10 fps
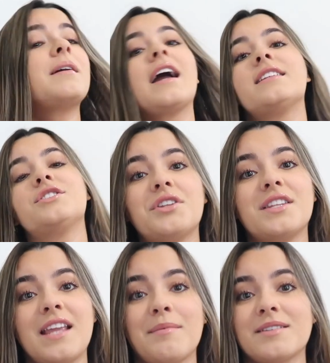But I did the
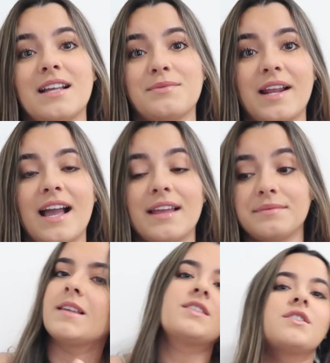tape because that's what I had.
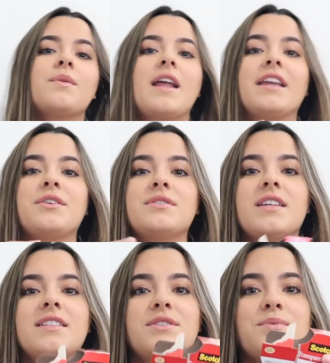This is the one I used.
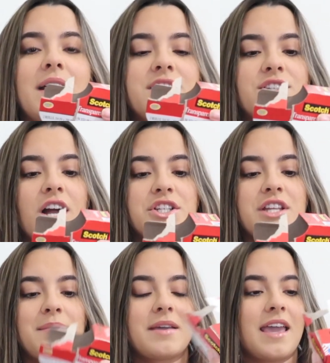It's red Scotch
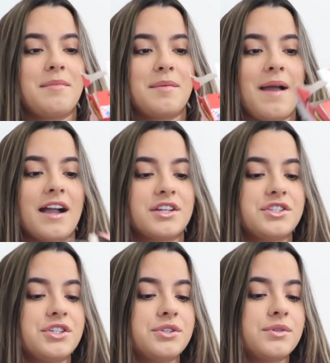tape. It came in a pack of
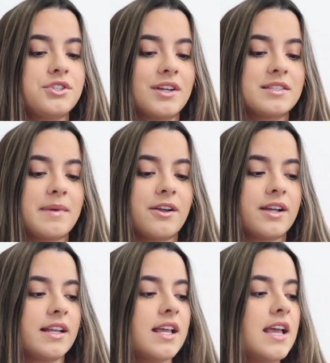2,
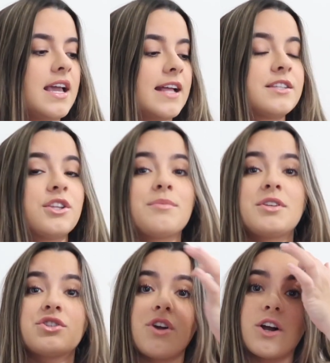transparent. It's a little bit
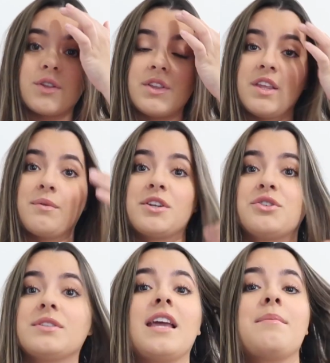stronger than the
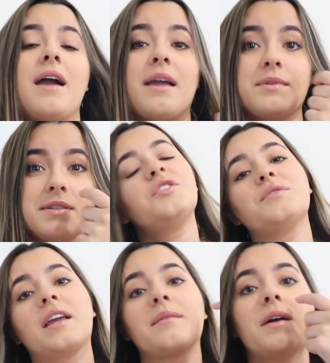original tape I was using.